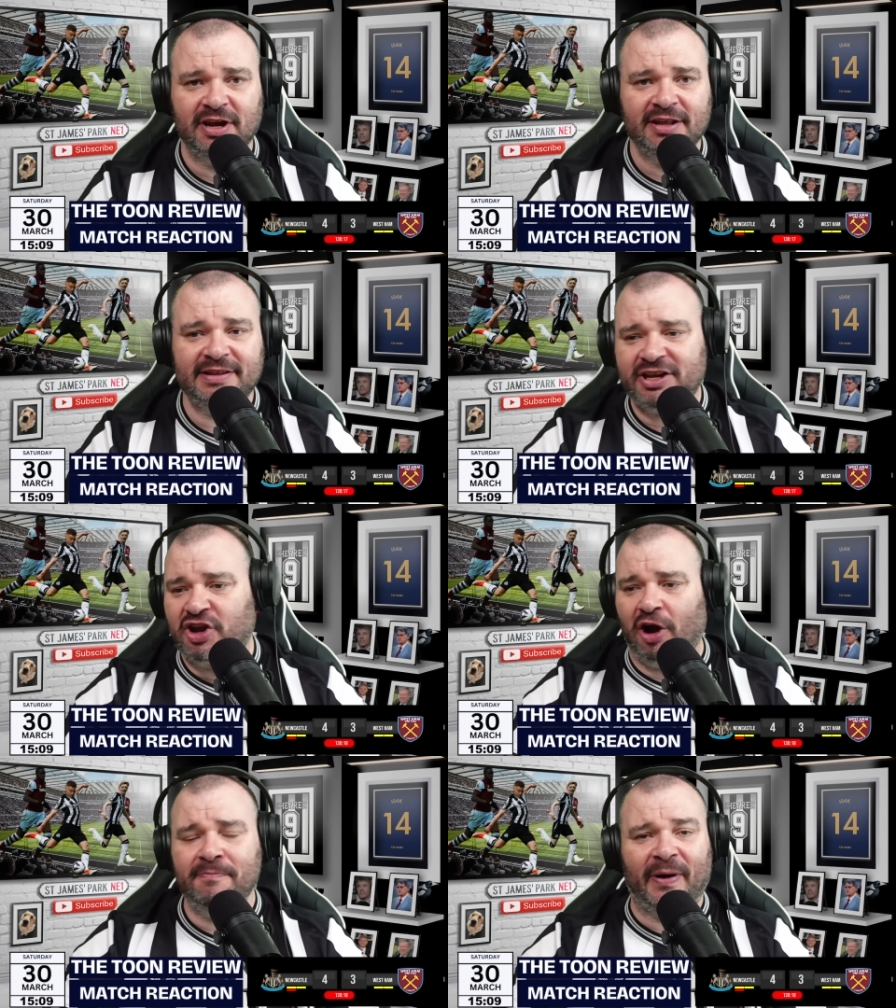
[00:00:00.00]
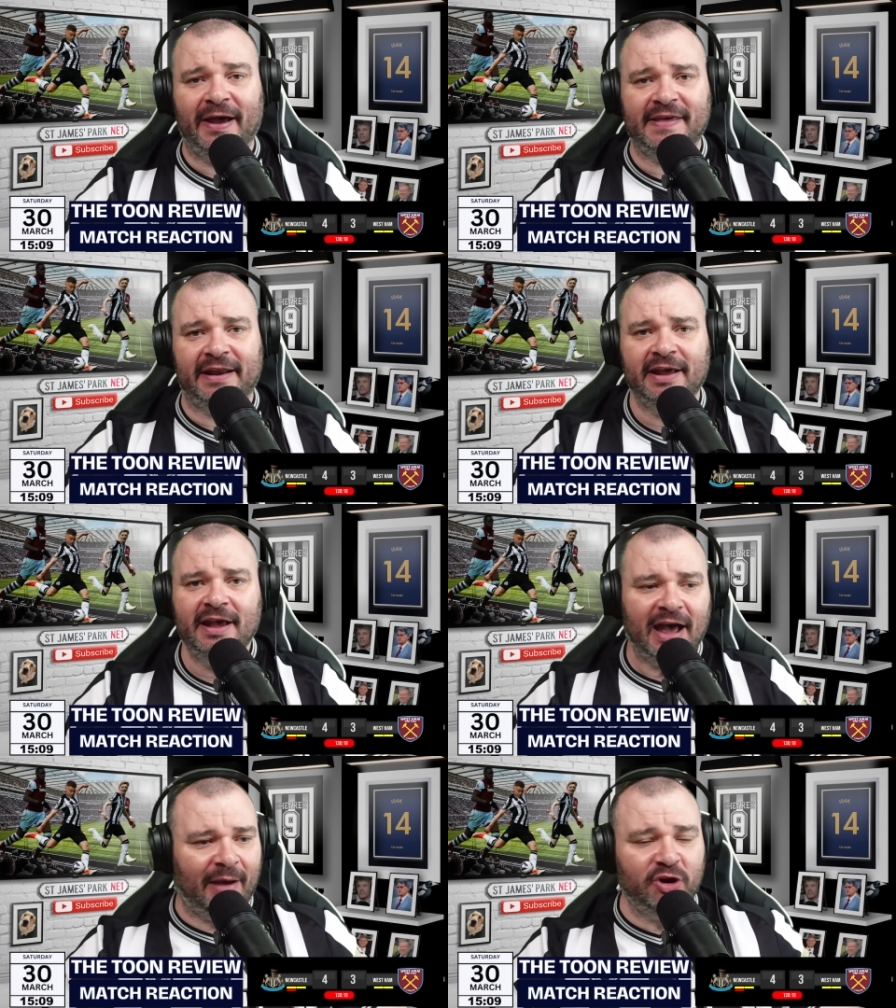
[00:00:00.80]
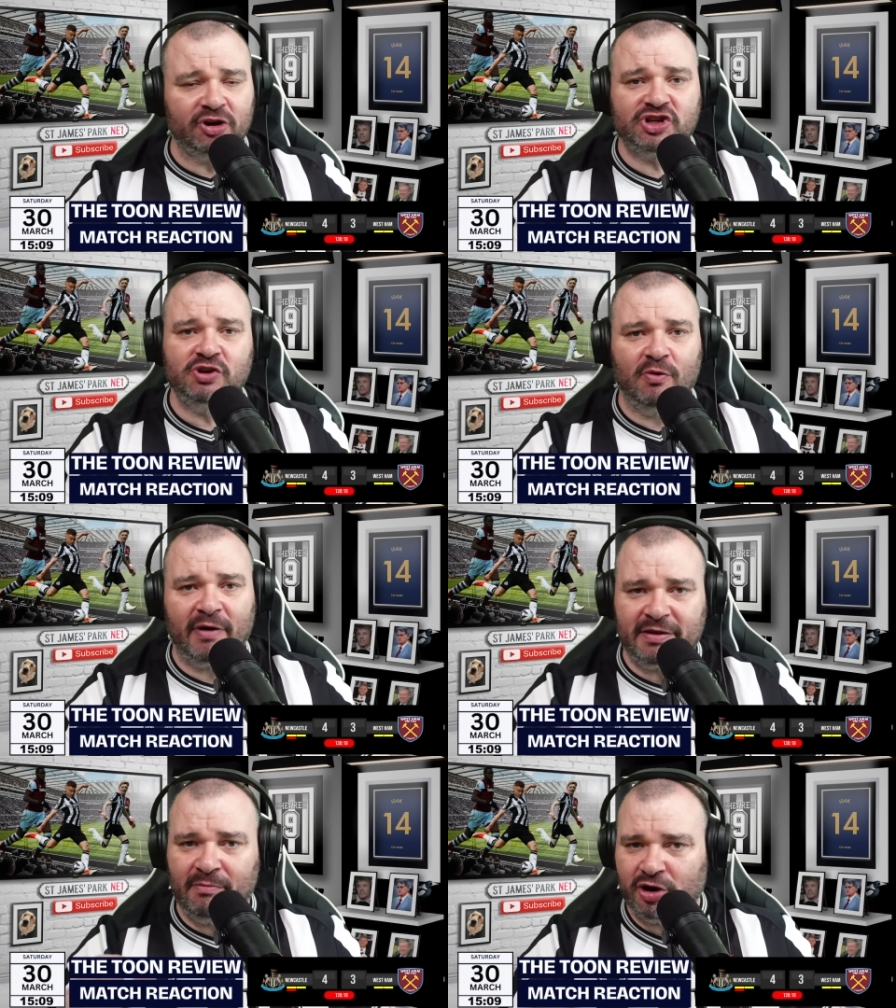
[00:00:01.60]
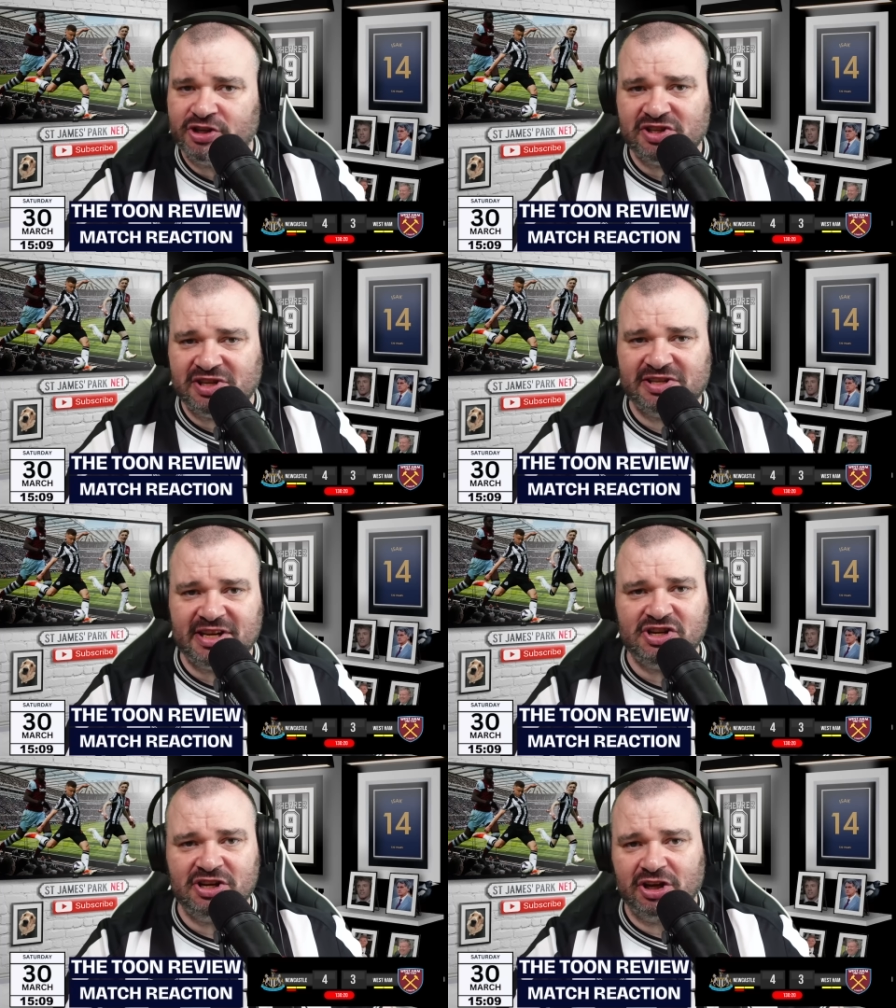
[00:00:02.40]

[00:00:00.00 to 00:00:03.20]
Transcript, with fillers: They'd gone by then. I'm not sure whether Moyes' decision